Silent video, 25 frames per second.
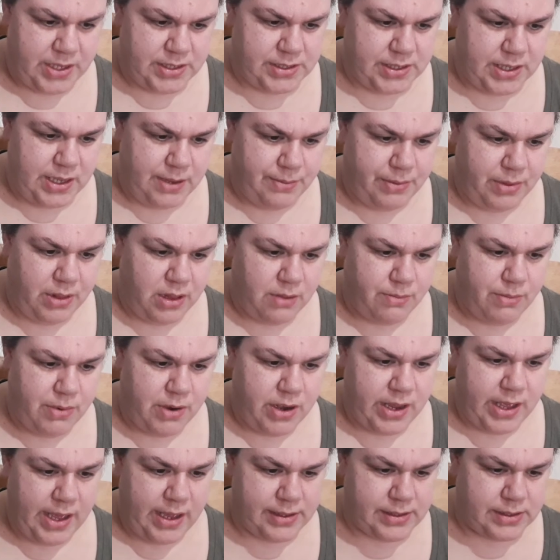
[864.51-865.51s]
Is the epilogue
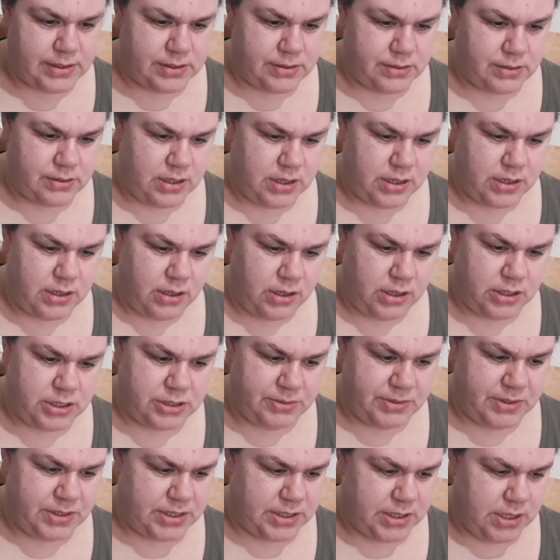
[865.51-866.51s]
part? Yes.
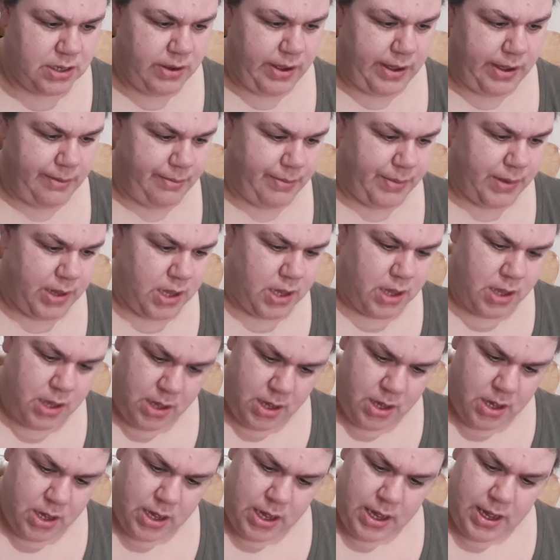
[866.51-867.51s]
Acknowledgements. Okay.
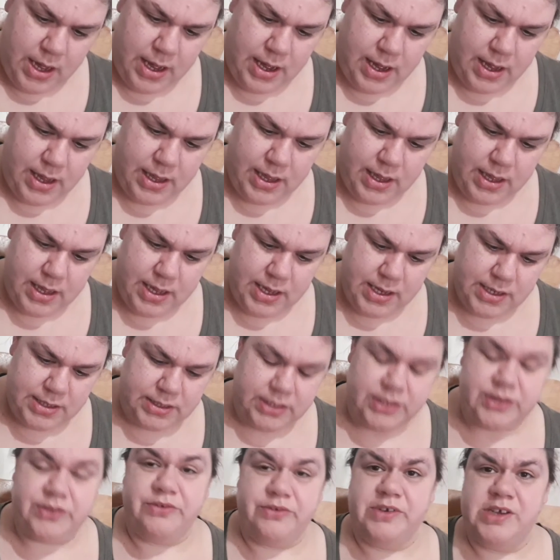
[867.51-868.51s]

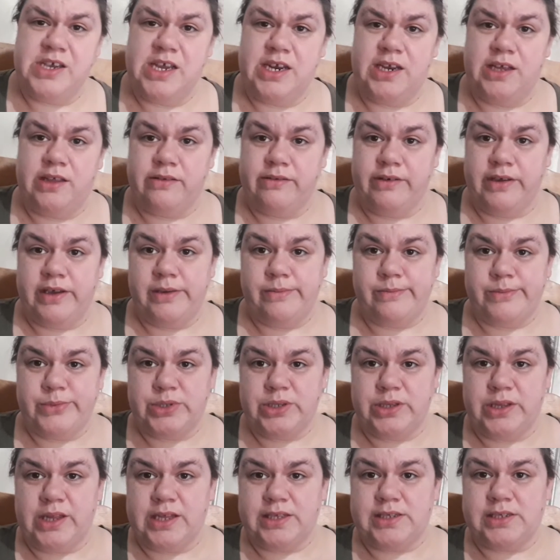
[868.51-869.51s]
Is 383,
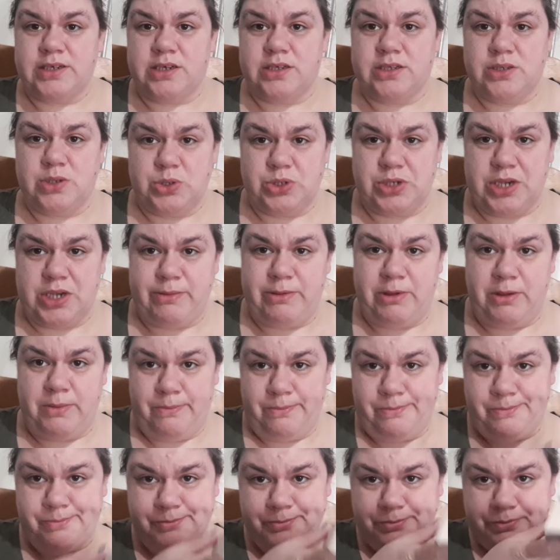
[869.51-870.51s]
so that's not so shabby.
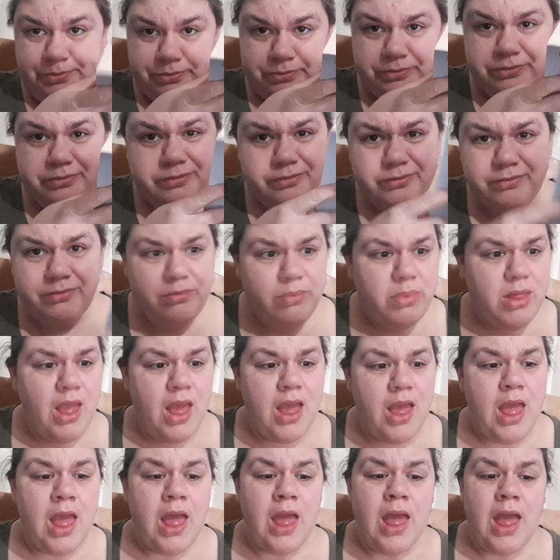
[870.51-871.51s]

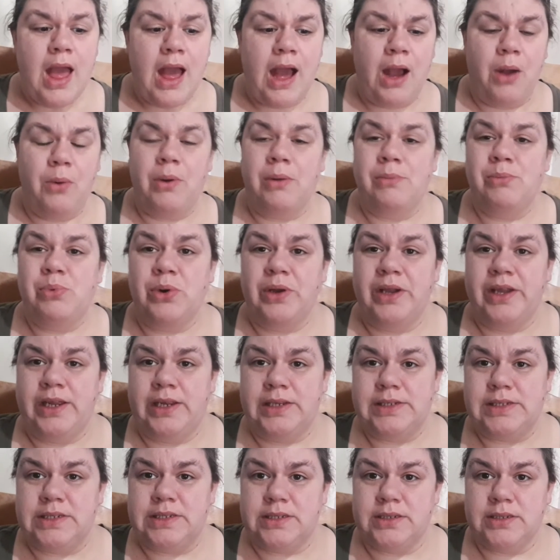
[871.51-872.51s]
At one
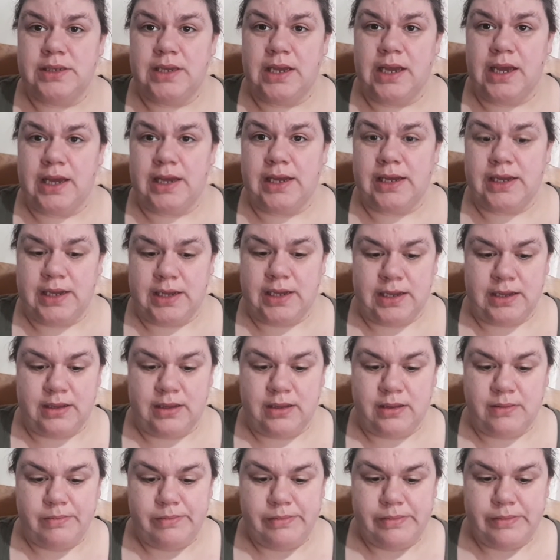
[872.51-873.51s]
point, I
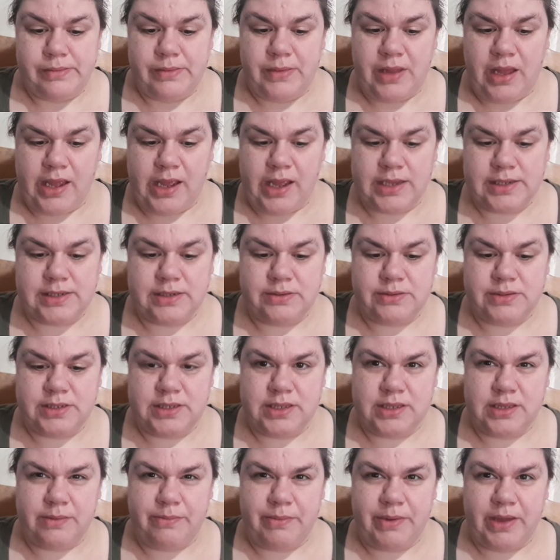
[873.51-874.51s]
guess it was
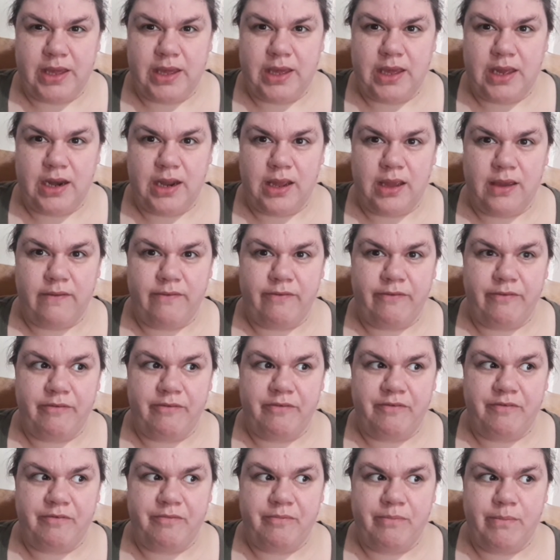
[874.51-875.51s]
at the beginning of
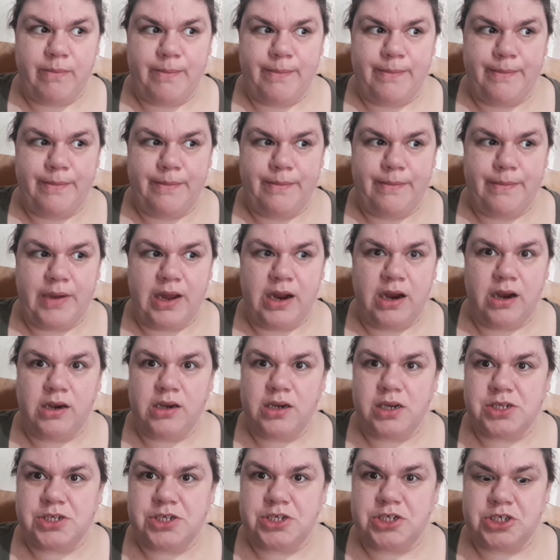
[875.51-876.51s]

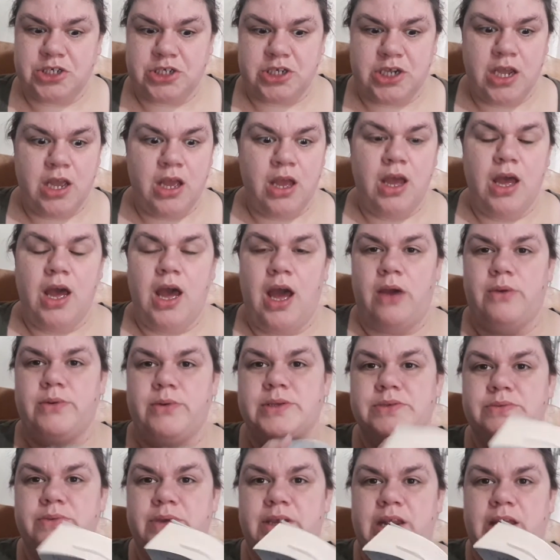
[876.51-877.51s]
March, I
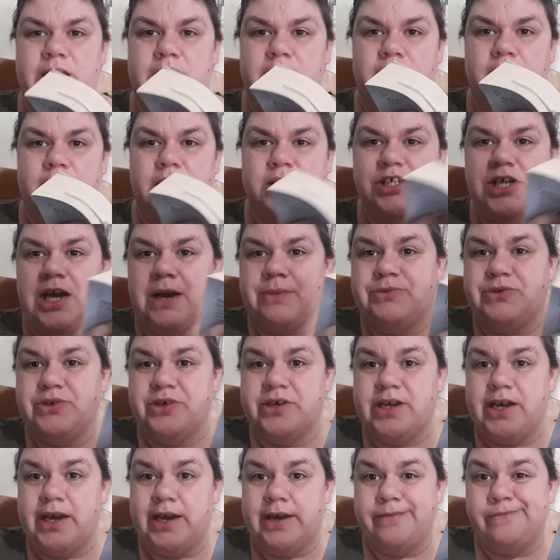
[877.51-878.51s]
was reading a
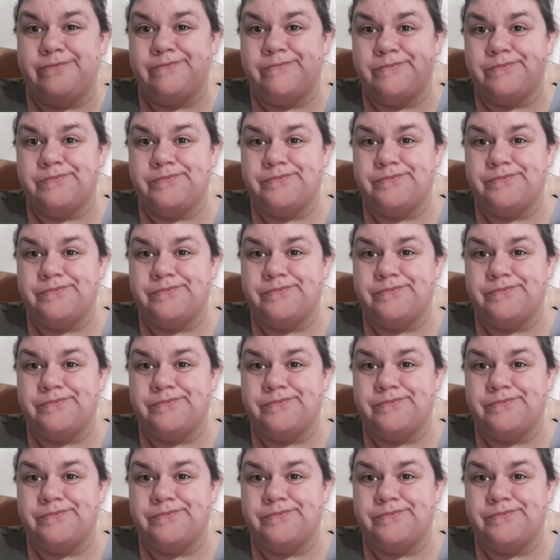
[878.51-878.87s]
chapter a day.